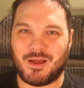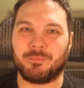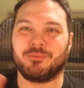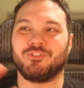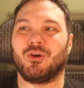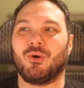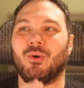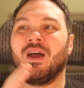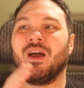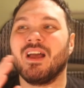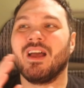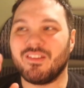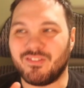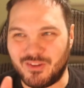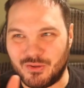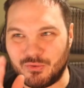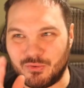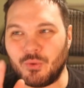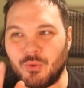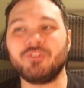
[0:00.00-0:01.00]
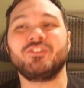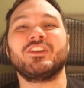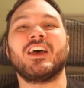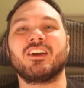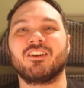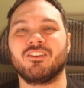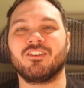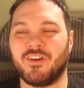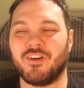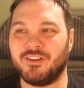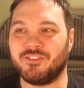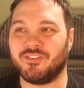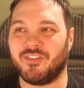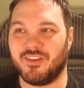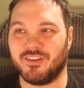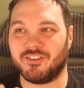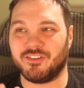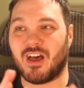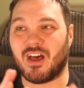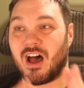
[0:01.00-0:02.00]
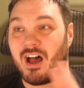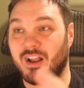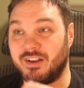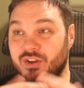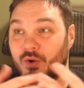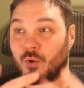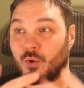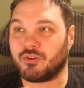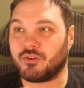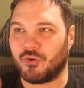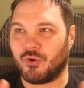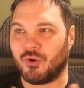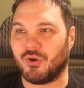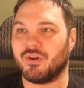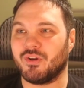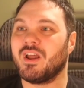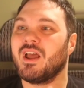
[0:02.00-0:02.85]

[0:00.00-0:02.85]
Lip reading: So you do sacrifice this on your turn.